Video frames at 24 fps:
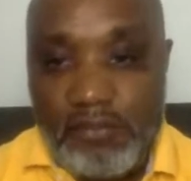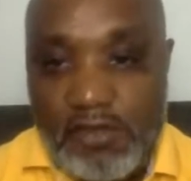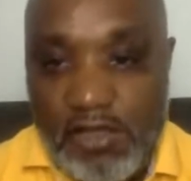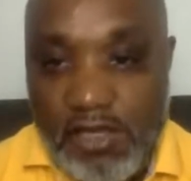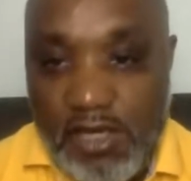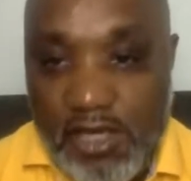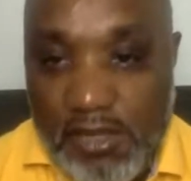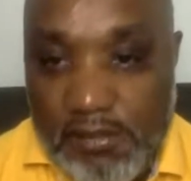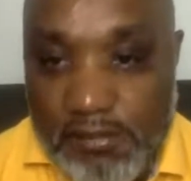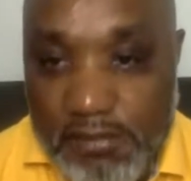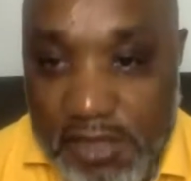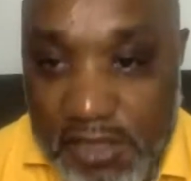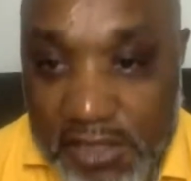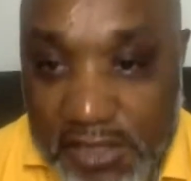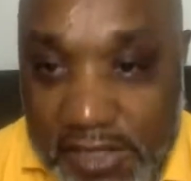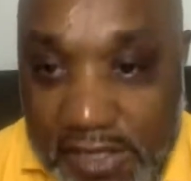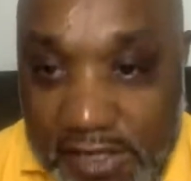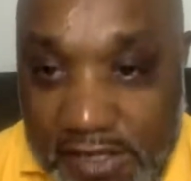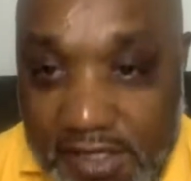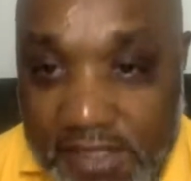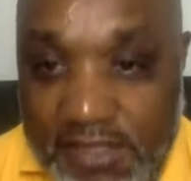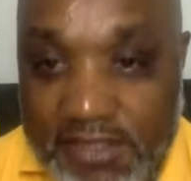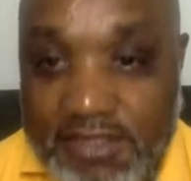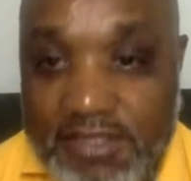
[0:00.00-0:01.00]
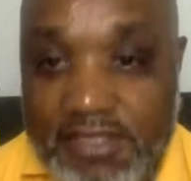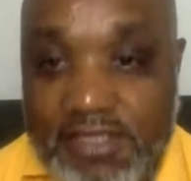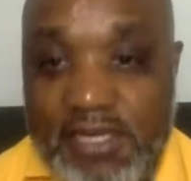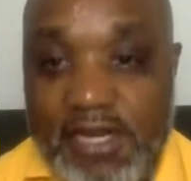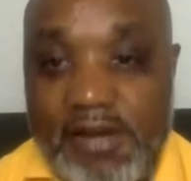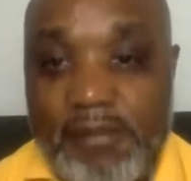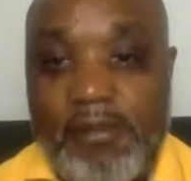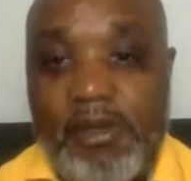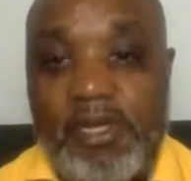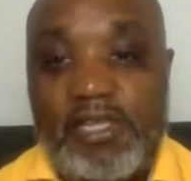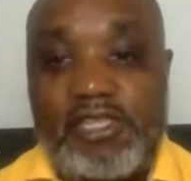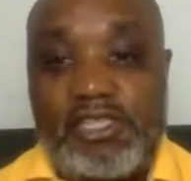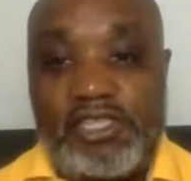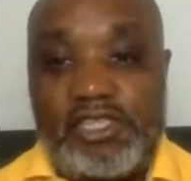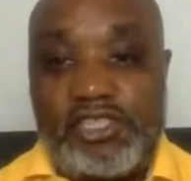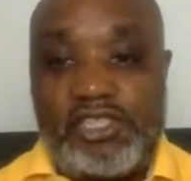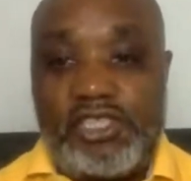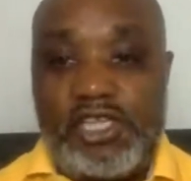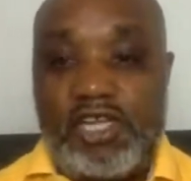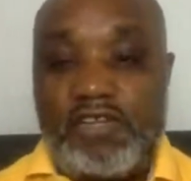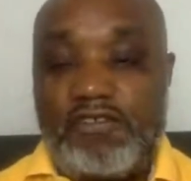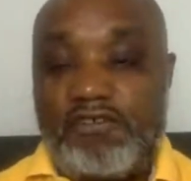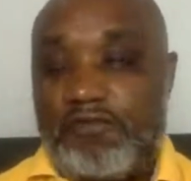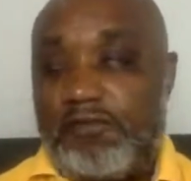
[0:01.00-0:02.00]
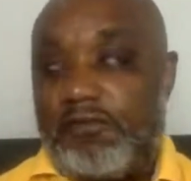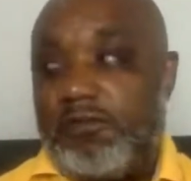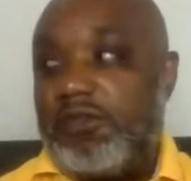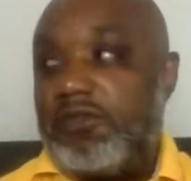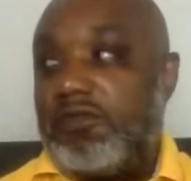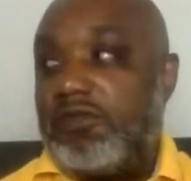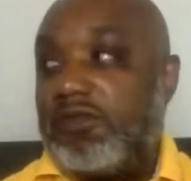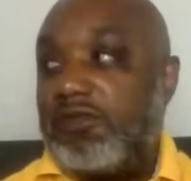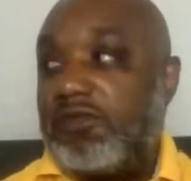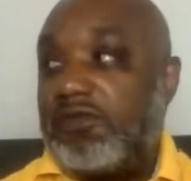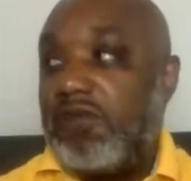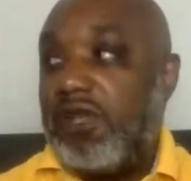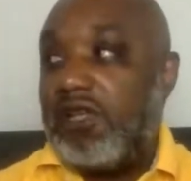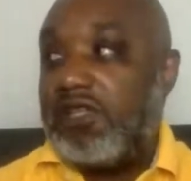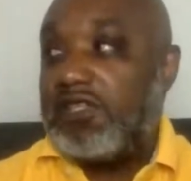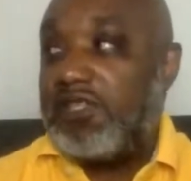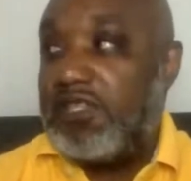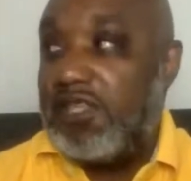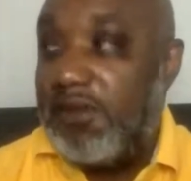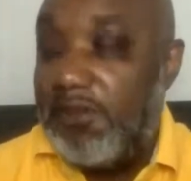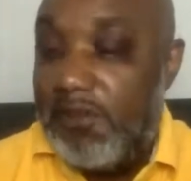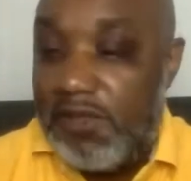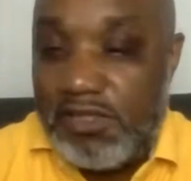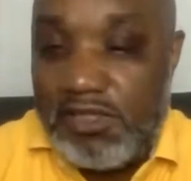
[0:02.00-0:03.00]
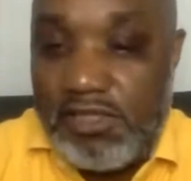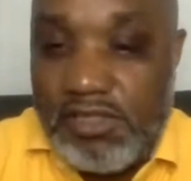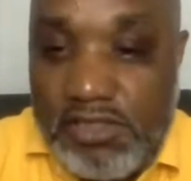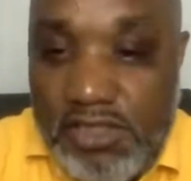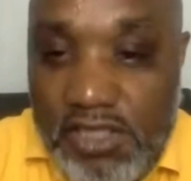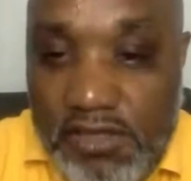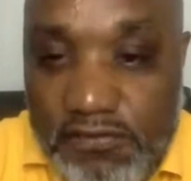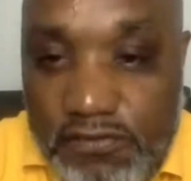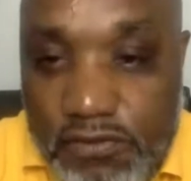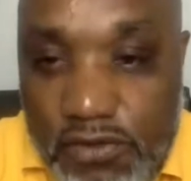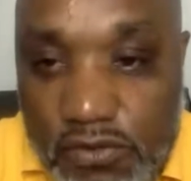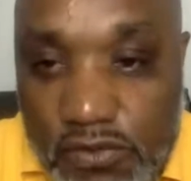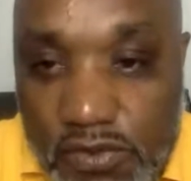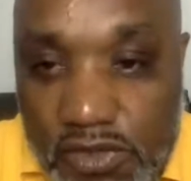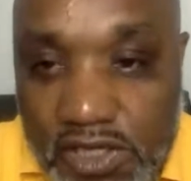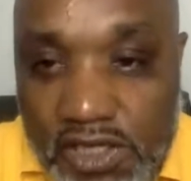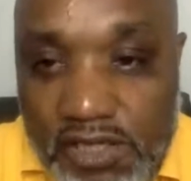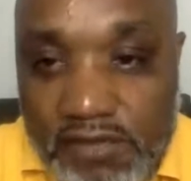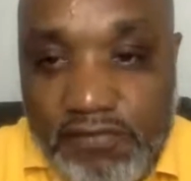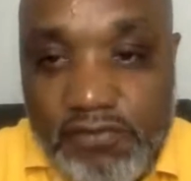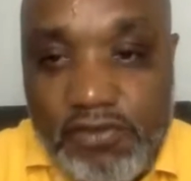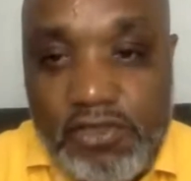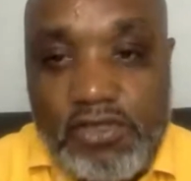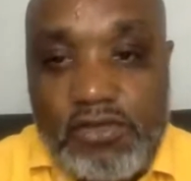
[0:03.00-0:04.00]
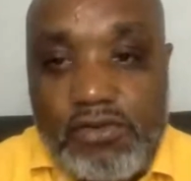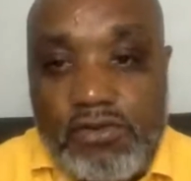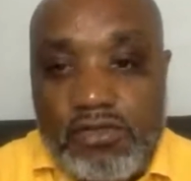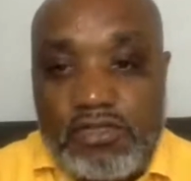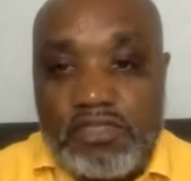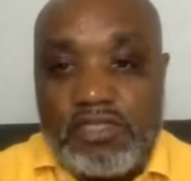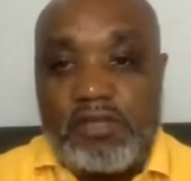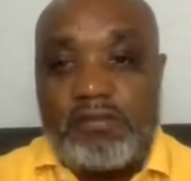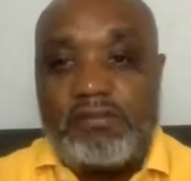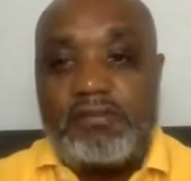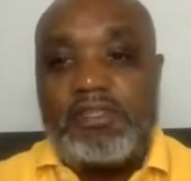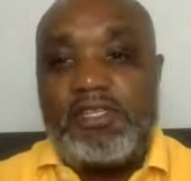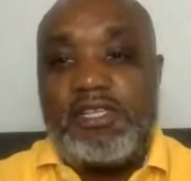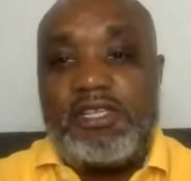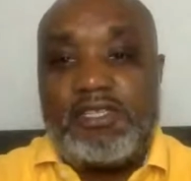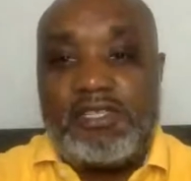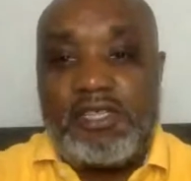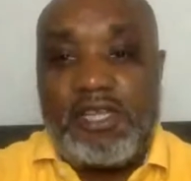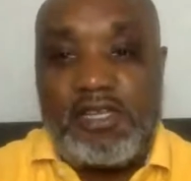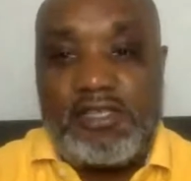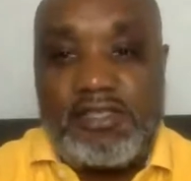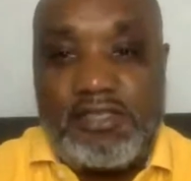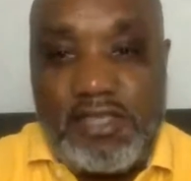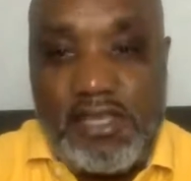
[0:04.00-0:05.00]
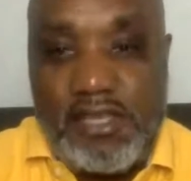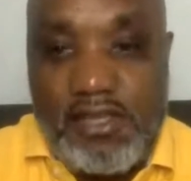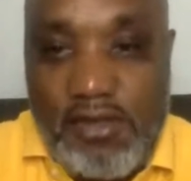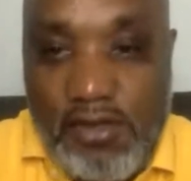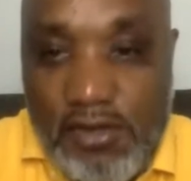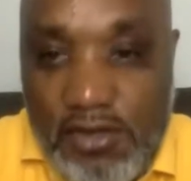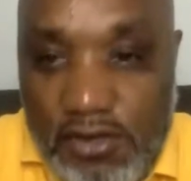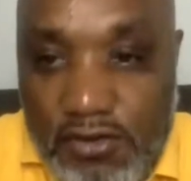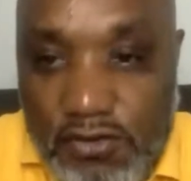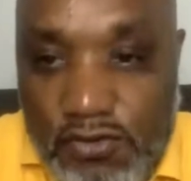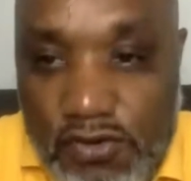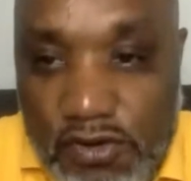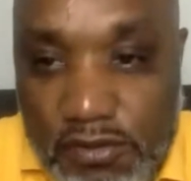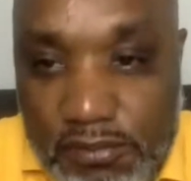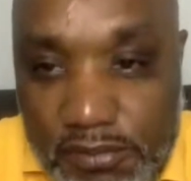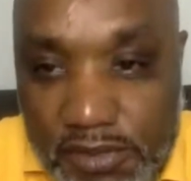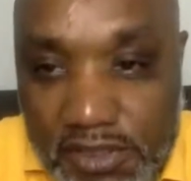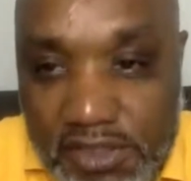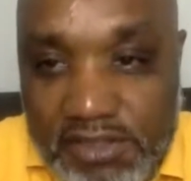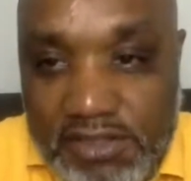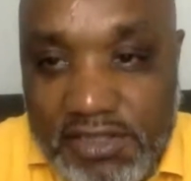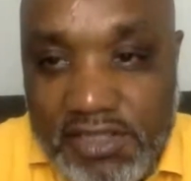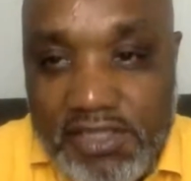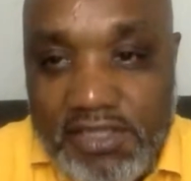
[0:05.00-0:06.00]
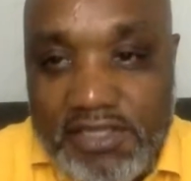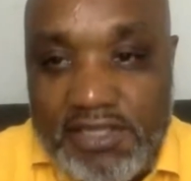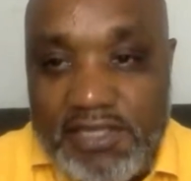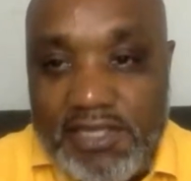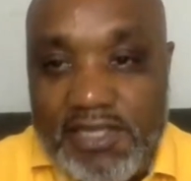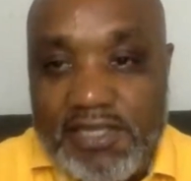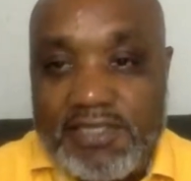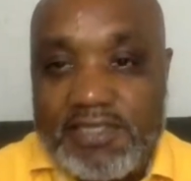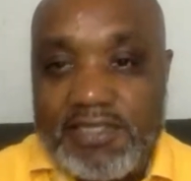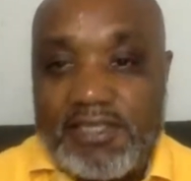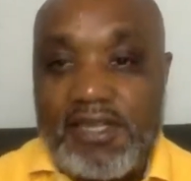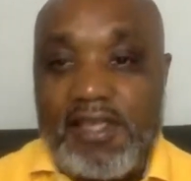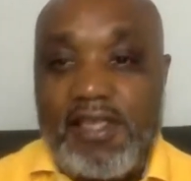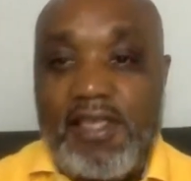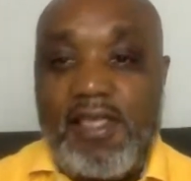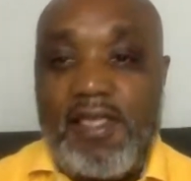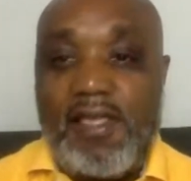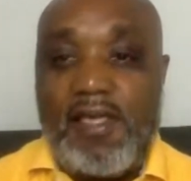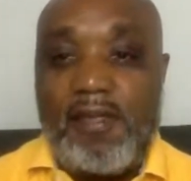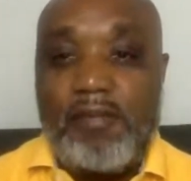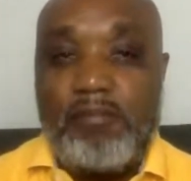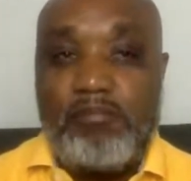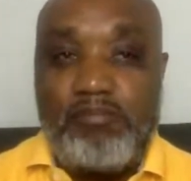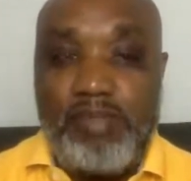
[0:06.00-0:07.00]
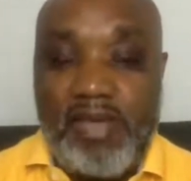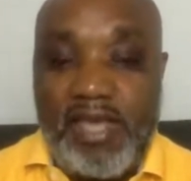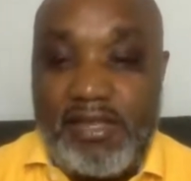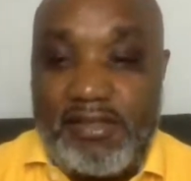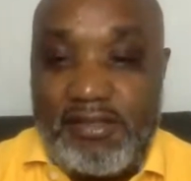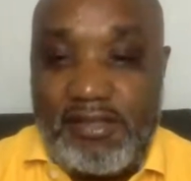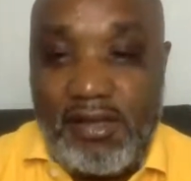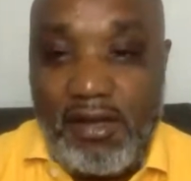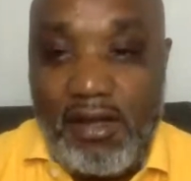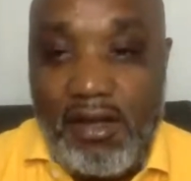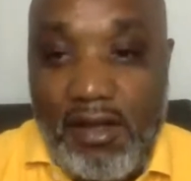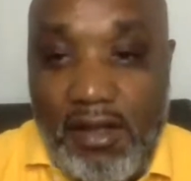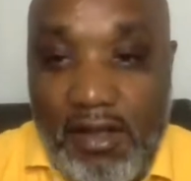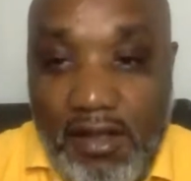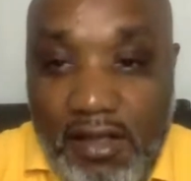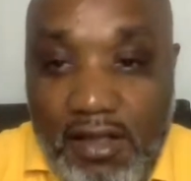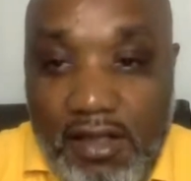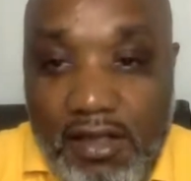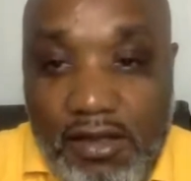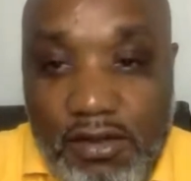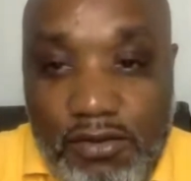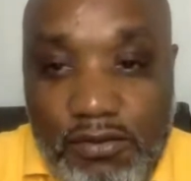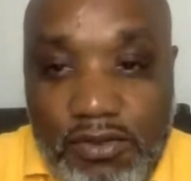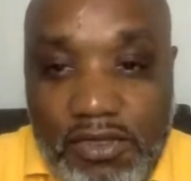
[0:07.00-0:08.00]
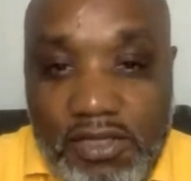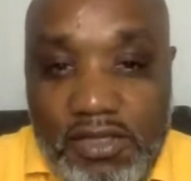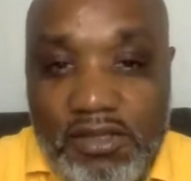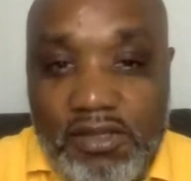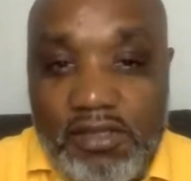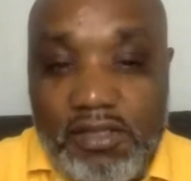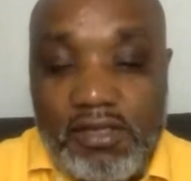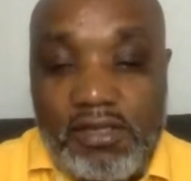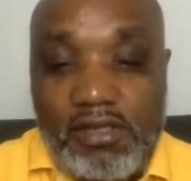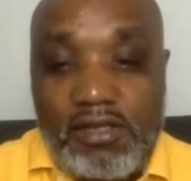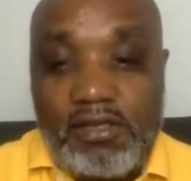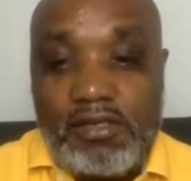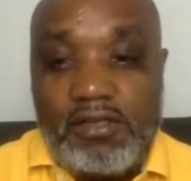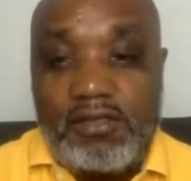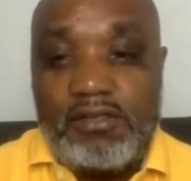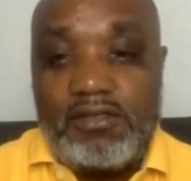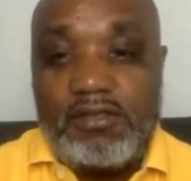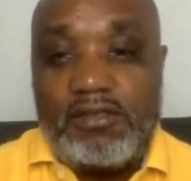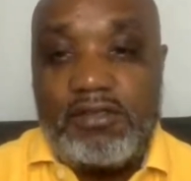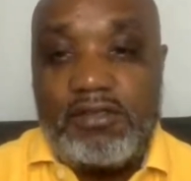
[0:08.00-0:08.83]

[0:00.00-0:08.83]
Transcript: You know what I mean? Get a celebrity chef. You know, a celebrity chef will willing to use some things and say, yo, the goat milk thing tastes better with the